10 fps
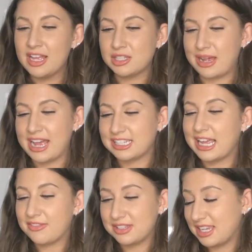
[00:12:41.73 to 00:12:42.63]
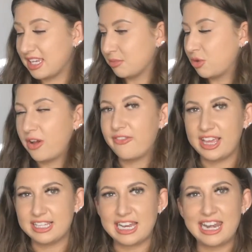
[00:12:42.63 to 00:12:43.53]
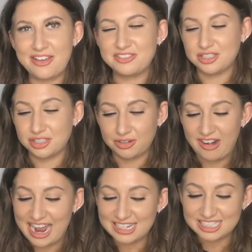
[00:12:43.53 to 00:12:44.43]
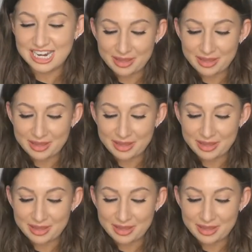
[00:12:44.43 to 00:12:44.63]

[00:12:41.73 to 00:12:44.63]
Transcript: So, I actually have six more of these left to scratch.